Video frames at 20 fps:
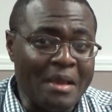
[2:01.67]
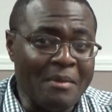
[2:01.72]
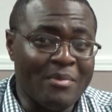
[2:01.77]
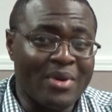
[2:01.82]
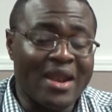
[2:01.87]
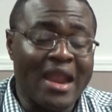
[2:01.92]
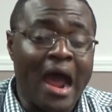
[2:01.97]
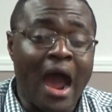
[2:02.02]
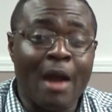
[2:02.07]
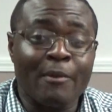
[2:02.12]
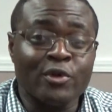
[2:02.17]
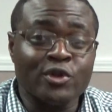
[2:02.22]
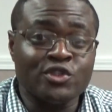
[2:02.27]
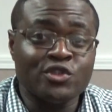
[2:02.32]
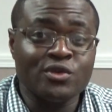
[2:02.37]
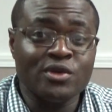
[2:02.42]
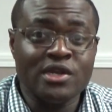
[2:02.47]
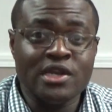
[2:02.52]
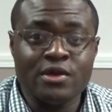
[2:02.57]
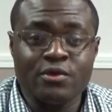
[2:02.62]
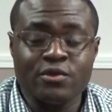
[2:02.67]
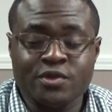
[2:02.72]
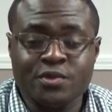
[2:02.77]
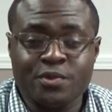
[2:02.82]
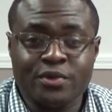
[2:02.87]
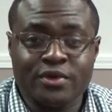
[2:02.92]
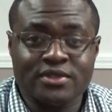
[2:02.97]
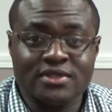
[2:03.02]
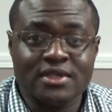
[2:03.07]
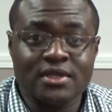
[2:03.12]
But an opportunity
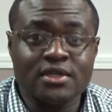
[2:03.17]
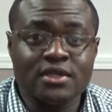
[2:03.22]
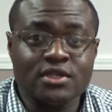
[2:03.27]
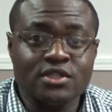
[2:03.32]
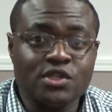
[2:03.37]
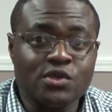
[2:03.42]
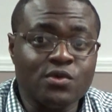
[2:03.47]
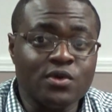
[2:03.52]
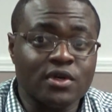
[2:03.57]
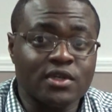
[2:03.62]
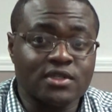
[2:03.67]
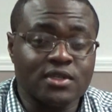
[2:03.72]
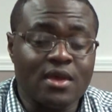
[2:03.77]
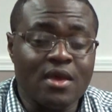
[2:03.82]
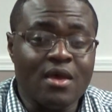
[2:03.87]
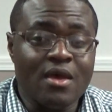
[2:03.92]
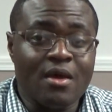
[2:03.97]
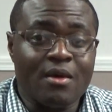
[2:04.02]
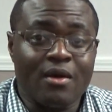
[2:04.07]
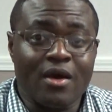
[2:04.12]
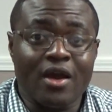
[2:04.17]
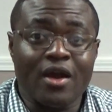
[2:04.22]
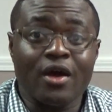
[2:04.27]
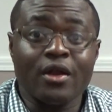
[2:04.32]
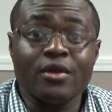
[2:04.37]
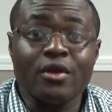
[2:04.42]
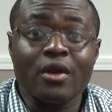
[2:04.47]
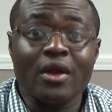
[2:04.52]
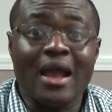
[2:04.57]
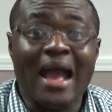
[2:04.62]
presented to us
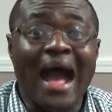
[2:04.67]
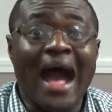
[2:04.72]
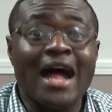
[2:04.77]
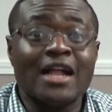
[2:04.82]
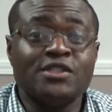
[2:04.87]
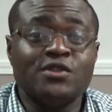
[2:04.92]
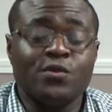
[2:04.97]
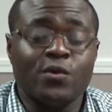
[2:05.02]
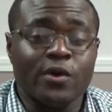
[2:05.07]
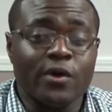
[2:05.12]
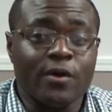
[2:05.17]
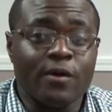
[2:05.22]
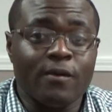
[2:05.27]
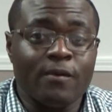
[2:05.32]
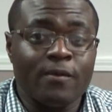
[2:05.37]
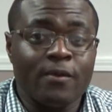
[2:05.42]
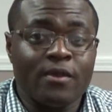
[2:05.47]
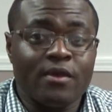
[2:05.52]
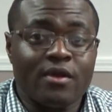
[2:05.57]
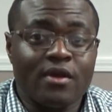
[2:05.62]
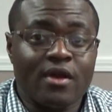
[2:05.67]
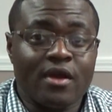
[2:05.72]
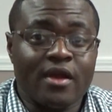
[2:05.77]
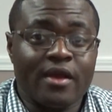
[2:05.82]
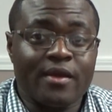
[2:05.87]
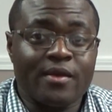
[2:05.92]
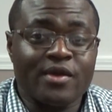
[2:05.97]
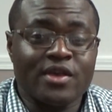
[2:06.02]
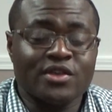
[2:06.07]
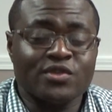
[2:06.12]
under God's will,
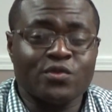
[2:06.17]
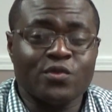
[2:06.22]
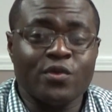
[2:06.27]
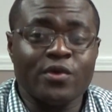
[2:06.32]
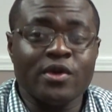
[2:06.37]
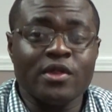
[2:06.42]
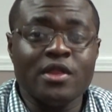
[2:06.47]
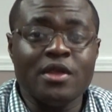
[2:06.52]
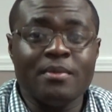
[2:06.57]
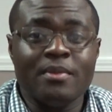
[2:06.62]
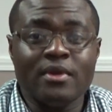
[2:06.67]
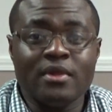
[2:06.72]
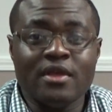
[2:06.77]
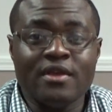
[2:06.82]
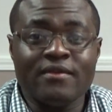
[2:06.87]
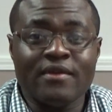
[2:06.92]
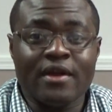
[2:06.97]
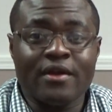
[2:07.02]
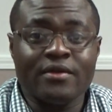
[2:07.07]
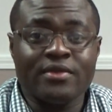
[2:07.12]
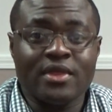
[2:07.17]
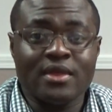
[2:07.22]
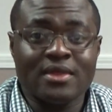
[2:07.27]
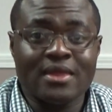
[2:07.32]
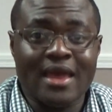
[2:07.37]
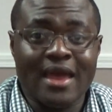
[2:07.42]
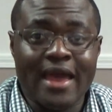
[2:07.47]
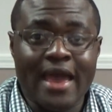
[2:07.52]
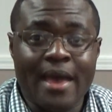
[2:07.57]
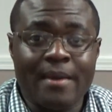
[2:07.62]
right? Because we really believe everything
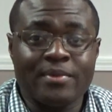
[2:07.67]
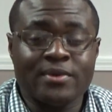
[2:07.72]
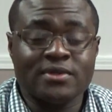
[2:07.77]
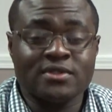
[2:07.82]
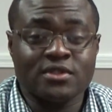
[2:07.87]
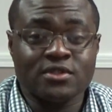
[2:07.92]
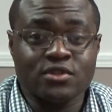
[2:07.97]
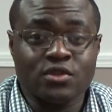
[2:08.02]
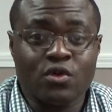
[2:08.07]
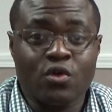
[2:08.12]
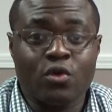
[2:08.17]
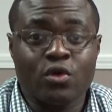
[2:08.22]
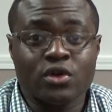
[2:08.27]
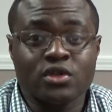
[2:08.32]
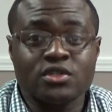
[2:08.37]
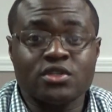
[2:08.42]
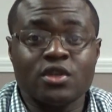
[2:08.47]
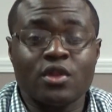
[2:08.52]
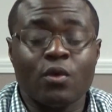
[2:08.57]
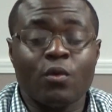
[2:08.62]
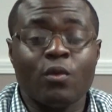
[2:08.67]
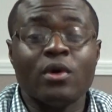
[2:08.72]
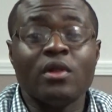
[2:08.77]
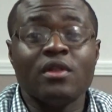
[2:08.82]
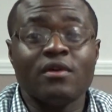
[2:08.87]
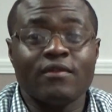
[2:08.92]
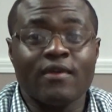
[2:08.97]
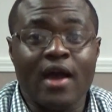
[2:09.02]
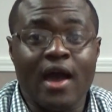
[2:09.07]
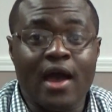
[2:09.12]
that happens is according to the will
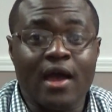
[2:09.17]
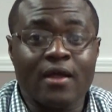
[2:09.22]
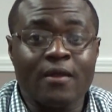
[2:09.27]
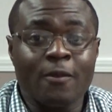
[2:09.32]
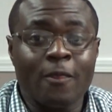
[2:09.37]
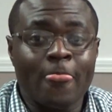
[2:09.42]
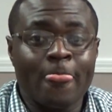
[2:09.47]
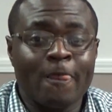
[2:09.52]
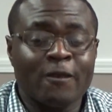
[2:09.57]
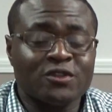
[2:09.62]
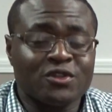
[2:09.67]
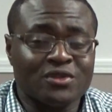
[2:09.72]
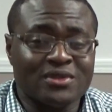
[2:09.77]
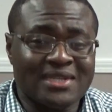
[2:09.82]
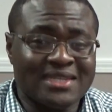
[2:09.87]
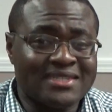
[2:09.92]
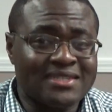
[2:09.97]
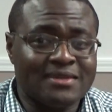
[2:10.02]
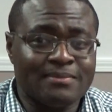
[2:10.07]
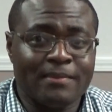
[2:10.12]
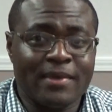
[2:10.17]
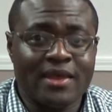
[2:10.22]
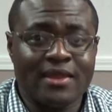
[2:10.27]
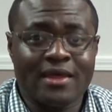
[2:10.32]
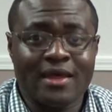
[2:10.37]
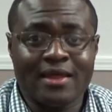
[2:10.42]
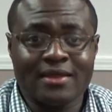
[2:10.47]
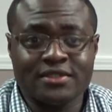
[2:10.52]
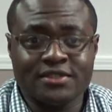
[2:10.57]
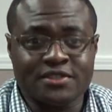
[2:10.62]
of God. So this may
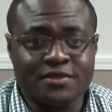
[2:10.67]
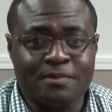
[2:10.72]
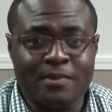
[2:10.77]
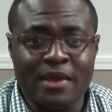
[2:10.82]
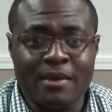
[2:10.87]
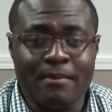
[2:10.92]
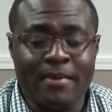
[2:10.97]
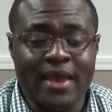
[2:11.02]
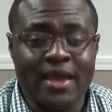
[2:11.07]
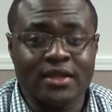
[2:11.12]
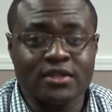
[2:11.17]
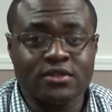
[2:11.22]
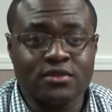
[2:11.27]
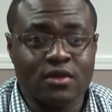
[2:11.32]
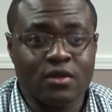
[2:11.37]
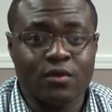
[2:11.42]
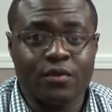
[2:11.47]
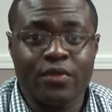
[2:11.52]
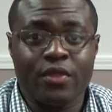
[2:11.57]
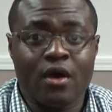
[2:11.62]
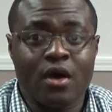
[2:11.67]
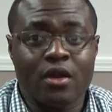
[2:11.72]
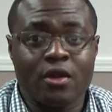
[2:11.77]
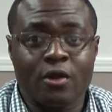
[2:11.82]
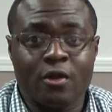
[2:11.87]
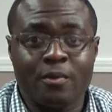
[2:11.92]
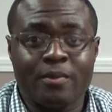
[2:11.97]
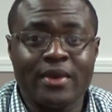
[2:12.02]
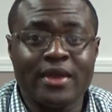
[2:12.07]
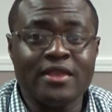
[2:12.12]
not just be man's own thought
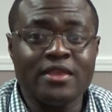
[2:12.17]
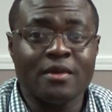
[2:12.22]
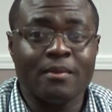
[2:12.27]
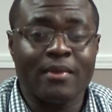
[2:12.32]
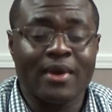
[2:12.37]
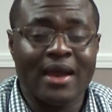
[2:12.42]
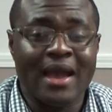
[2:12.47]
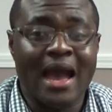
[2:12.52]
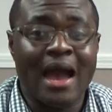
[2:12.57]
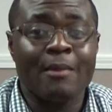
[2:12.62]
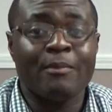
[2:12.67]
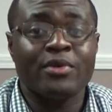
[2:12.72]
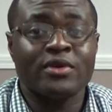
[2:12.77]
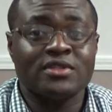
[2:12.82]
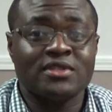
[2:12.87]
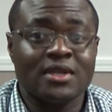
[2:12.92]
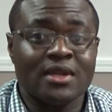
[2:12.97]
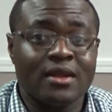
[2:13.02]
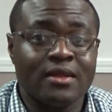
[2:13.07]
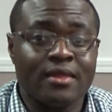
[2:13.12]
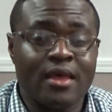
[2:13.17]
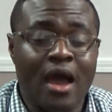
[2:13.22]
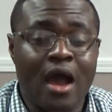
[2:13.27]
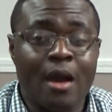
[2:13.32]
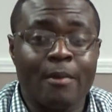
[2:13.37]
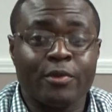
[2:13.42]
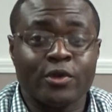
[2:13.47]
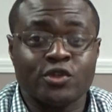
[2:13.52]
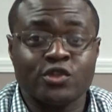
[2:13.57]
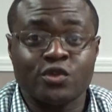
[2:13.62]
or opinion, but God presented the
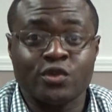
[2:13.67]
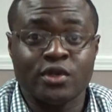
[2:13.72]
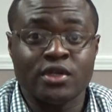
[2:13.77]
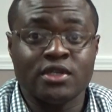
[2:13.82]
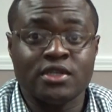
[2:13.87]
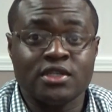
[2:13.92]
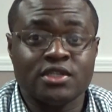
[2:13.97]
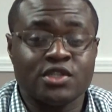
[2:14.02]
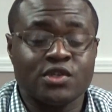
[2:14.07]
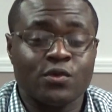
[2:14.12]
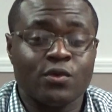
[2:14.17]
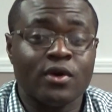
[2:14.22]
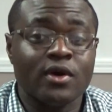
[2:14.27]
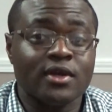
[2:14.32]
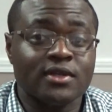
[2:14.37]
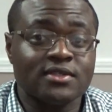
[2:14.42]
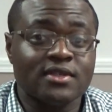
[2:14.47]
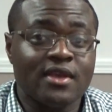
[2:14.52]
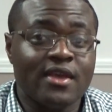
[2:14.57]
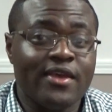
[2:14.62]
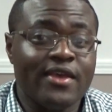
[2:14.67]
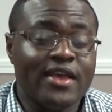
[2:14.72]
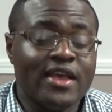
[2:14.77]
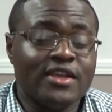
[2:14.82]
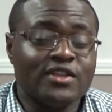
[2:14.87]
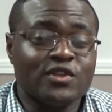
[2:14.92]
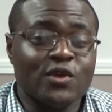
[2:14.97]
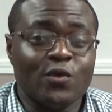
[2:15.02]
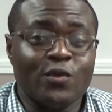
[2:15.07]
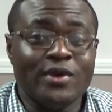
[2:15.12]
opportunity to us.
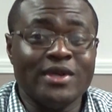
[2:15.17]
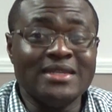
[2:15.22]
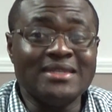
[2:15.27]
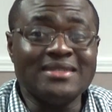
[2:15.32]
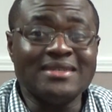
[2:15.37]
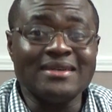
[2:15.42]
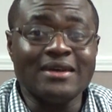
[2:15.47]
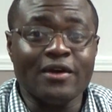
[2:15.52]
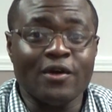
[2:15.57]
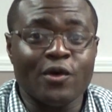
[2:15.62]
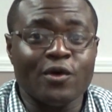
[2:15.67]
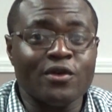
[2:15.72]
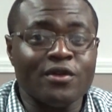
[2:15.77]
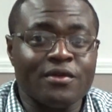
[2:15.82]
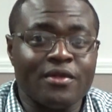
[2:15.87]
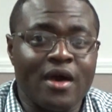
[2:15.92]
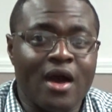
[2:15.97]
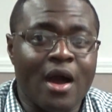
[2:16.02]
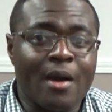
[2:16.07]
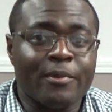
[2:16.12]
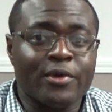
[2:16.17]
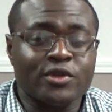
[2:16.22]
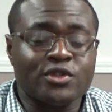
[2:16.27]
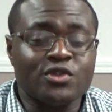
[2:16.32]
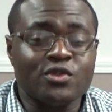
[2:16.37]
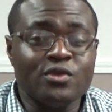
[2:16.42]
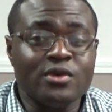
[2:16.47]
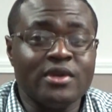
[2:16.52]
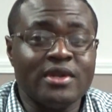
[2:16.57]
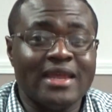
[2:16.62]
So we took hold of the
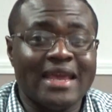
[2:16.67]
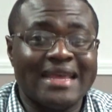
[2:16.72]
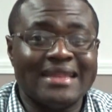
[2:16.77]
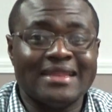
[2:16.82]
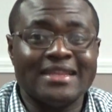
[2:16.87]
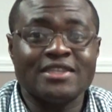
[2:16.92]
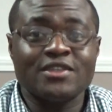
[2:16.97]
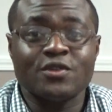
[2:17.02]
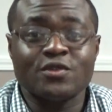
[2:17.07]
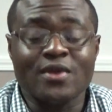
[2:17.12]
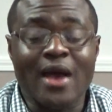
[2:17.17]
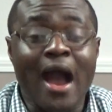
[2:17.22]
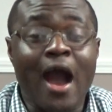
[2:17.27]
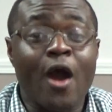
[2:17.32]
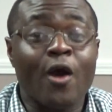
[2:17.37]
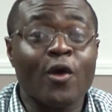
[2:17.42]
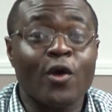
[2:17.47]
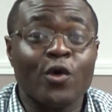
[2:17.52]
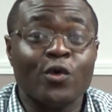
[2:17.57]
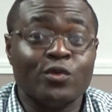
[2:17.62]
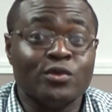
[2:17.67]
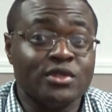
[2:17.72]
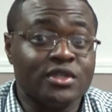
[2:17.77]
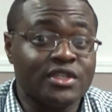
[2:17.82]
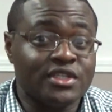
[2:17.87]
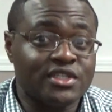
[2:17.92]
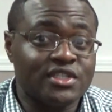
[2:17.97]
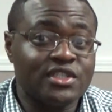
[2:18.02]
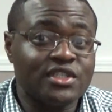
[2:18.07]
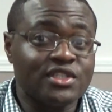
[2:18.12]
opportunity, and this was our own
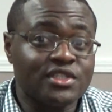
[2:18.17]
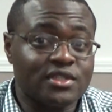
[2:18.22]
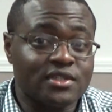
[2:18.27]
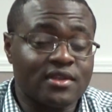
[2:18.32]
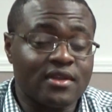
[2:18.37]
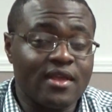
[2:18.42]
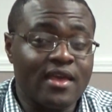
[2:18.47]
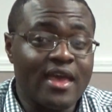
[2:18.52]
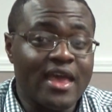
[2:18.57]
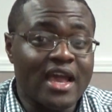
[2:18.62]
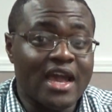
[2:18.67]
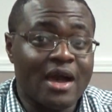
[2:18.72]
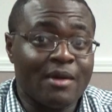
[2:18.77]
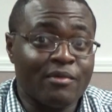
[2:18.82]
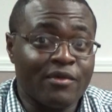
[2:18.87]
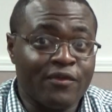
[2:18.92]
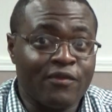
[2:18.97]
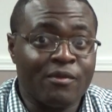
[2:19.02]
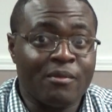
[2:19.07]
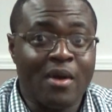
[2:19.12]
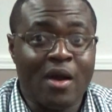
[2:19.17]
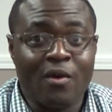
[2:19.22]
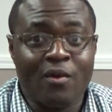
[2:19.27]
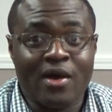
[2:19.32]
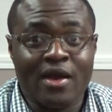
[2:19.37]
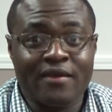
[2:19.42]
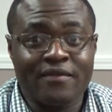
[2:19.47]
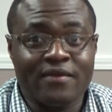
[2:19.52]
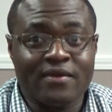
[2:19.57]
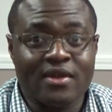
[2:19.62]
decision coming from my
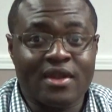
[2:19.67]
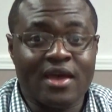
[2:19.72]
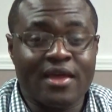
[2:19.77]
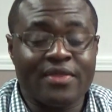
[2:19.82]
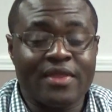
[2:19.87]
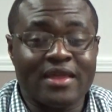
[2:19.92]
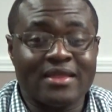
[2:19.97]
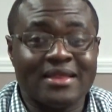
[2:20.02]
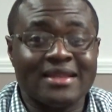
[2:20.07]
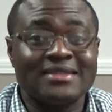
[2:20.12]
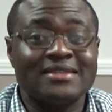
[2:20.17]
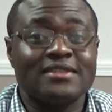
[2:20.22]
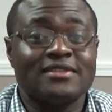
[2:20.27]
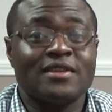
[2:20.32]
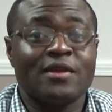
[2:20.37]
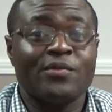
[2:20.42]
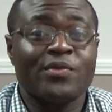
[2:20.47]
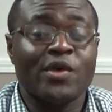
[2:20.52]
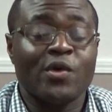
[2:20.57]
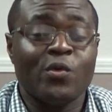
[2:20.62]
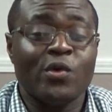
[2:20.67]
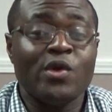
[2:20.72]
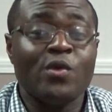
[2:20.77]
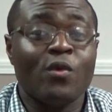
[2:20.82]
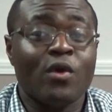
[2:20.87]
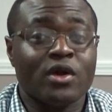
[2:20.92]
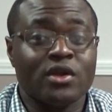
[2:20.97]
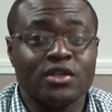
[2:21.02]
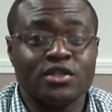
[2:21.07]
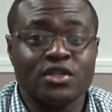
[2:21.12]
wife and I that this is something we
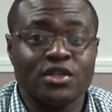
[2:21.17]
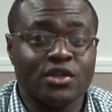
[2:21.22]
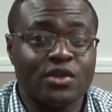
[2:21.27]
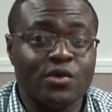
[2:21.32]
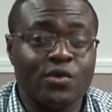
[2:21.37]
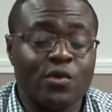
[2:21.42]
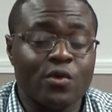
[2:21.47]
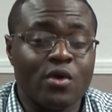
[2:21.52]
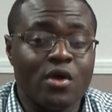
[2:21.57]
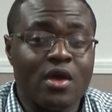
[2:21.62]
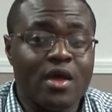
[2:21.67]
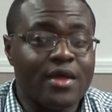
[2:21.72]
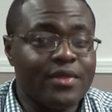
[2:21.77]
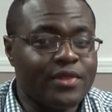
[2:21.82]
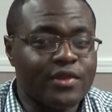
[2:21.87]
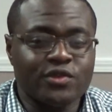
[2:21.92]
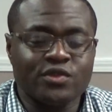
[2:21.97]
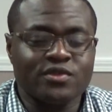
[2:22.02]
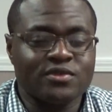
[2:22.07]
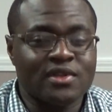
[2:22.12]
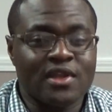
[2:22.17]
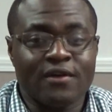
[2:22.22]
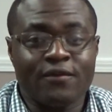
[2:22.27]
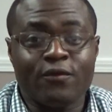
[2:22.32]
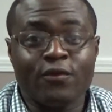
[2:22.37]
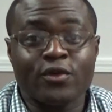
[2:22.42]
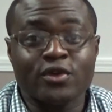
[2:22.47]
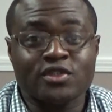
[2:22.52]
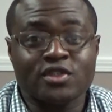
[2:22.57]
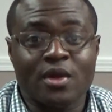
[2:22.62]
wanted to do. This was not
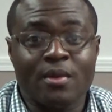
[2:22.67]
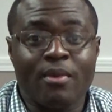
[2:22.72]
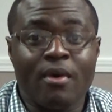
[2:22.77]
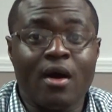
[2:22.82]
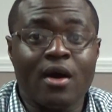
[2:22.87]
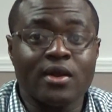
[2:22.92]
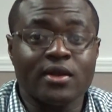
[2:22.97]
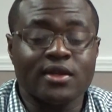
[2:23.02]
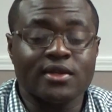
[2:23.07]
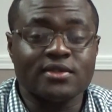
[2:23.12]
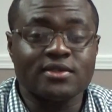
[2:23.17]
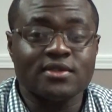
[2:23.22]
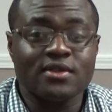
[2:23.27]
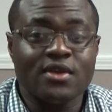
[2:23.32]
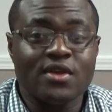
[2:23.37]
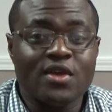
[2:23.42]
forced upon us.